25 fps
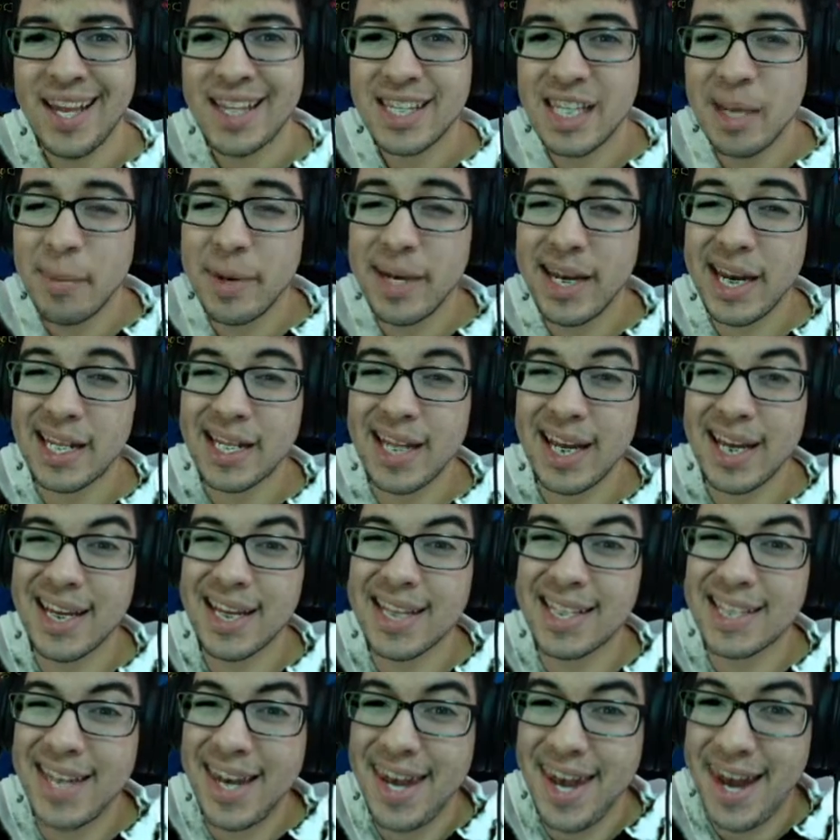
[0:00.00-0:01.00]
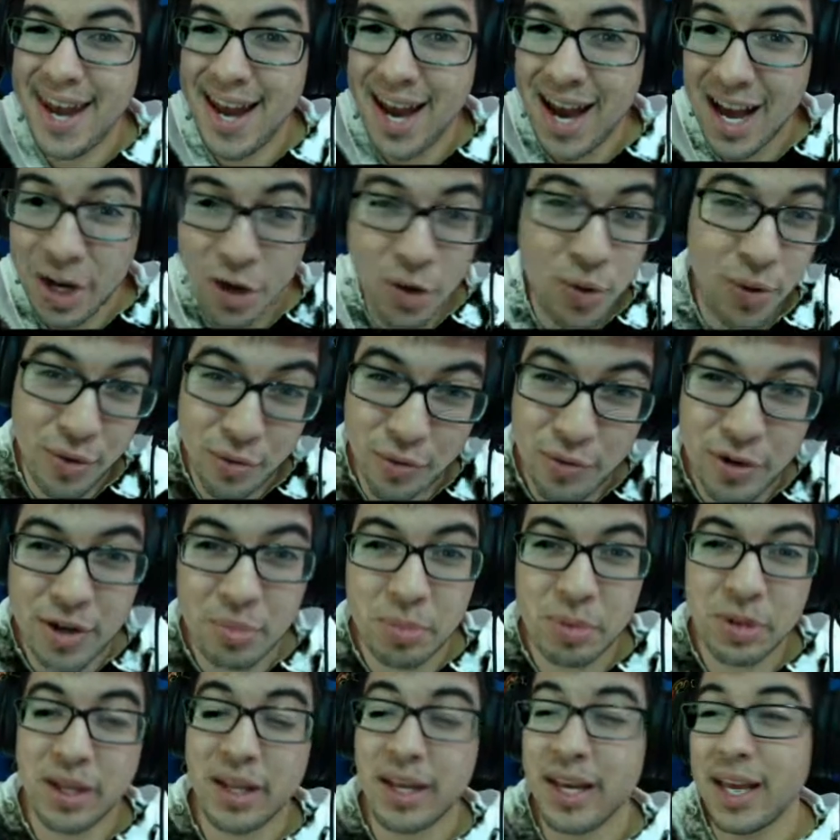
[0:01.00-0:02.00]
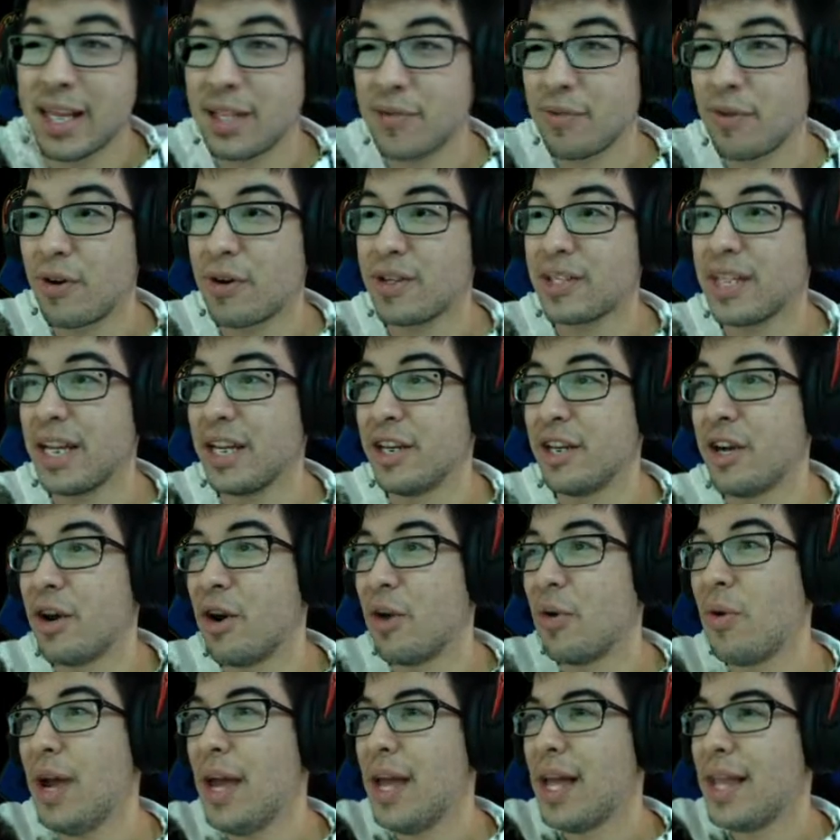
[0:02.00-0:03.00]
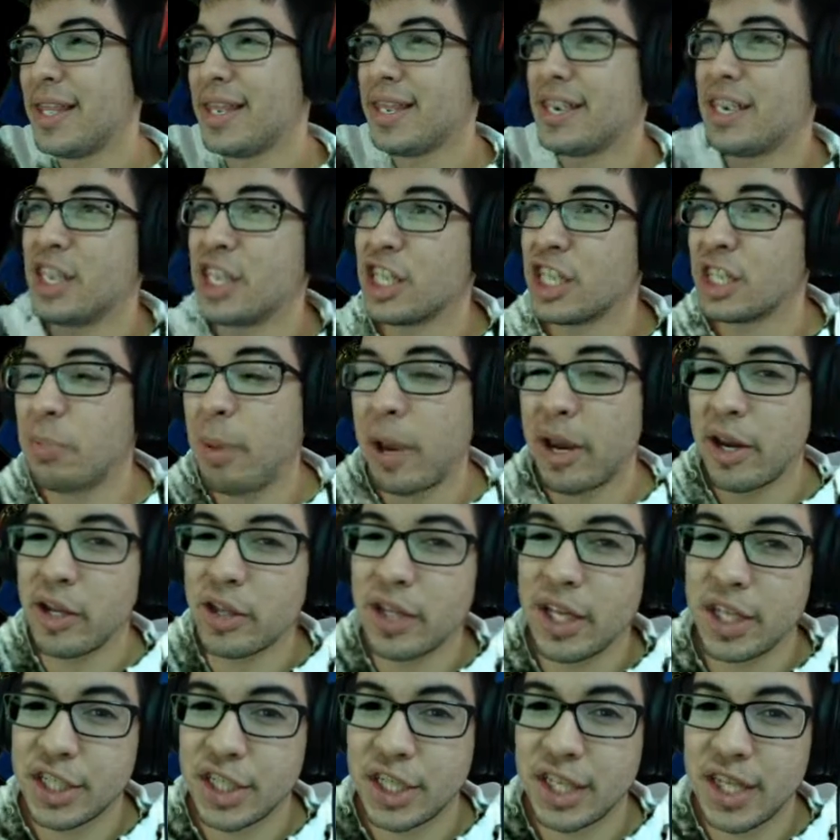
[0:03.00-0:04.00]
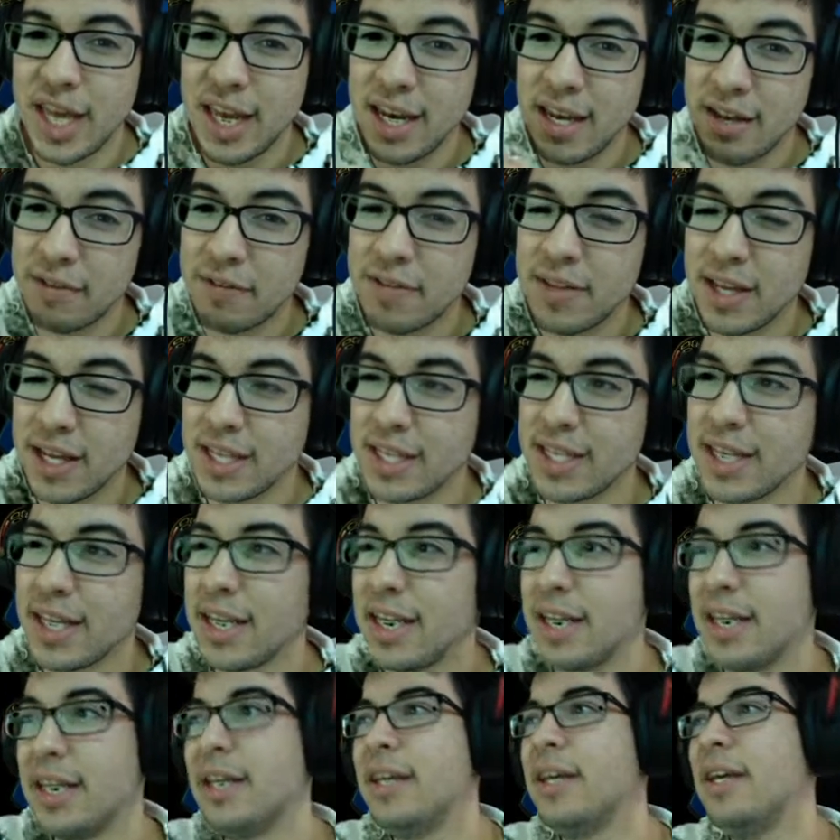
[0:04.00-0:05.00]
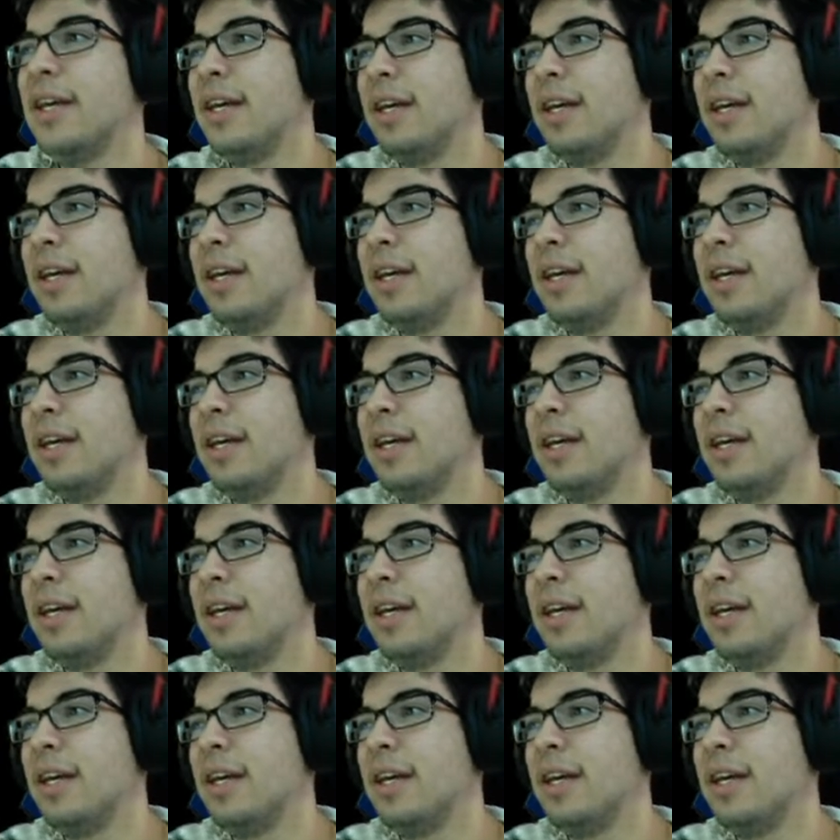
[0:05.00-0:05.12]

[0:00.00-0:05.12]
Dead by Daylight is not going free to play, as far as I know. This is just speculation that if they did,